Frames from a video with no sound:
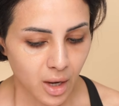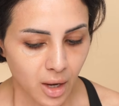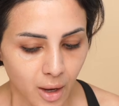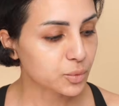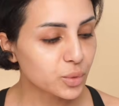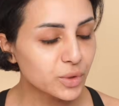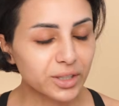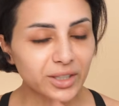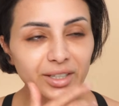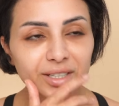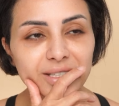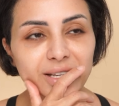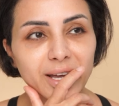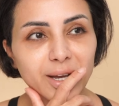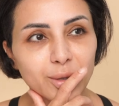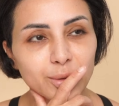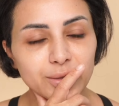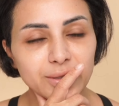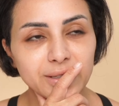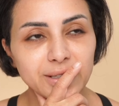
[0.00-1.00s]
What did I say?
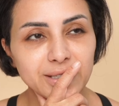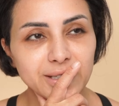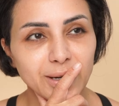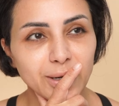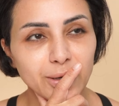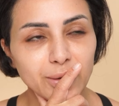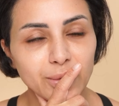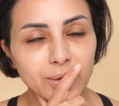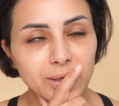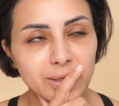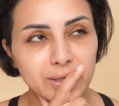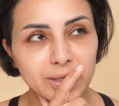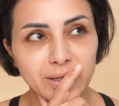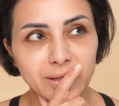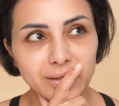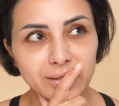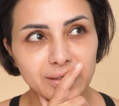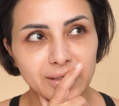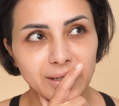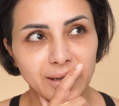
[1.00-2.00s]
I was going to tell you what I was
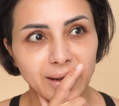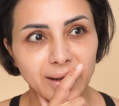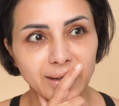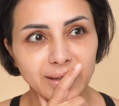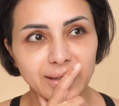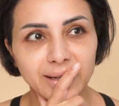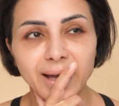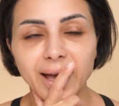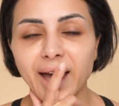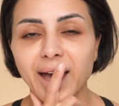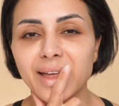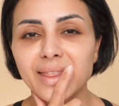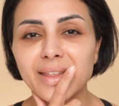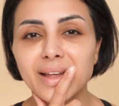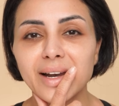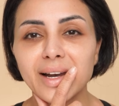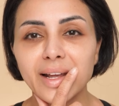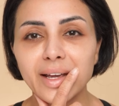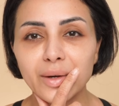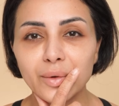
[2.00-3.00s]
doing today. Yeah, and
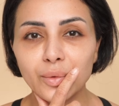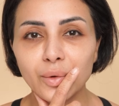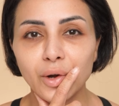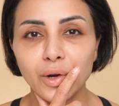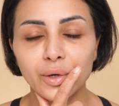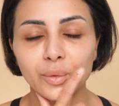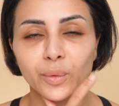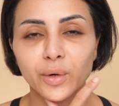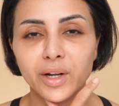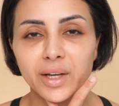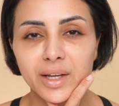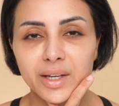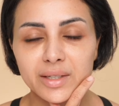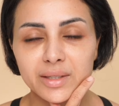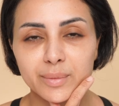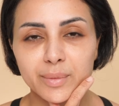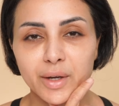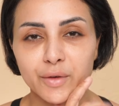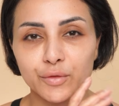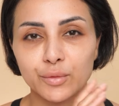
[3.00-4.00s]
then later on, when I
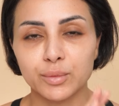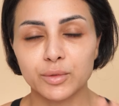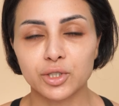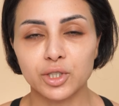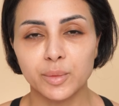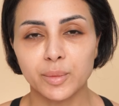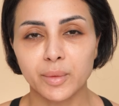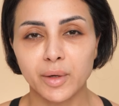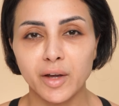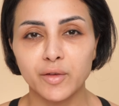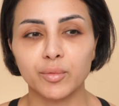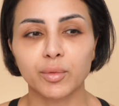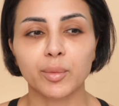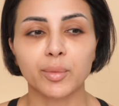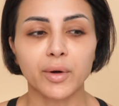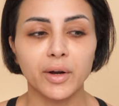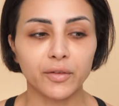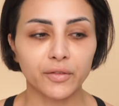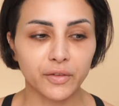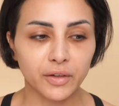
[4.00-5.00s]
get back from the gym and I have my
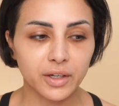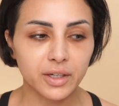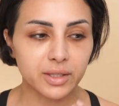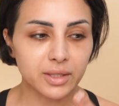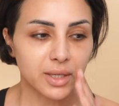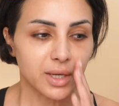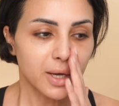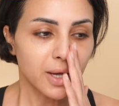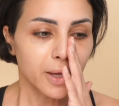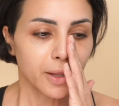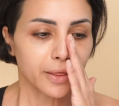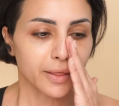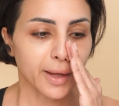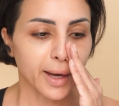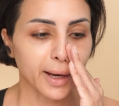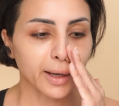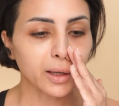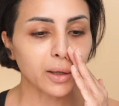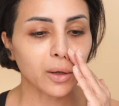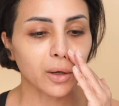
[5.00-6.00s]
breakfast,
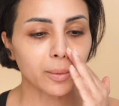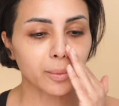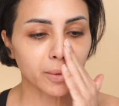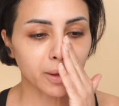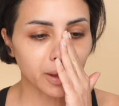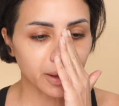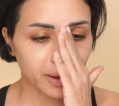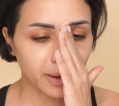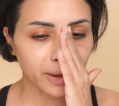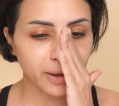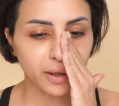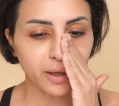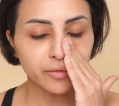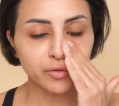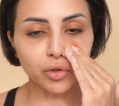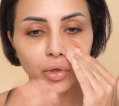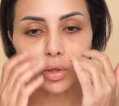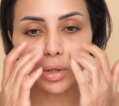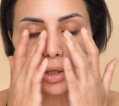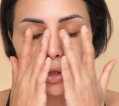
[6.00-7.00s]
then
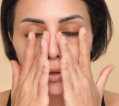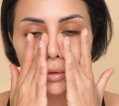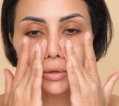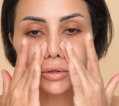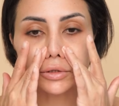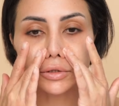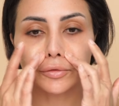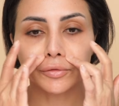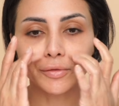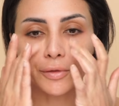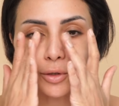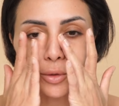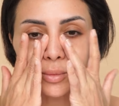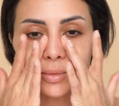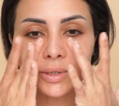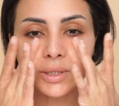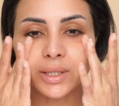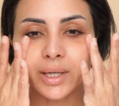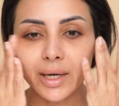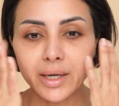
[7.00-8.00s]
I've got loads to film
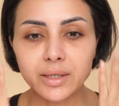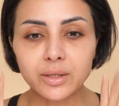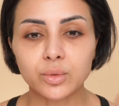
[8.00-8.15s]
today.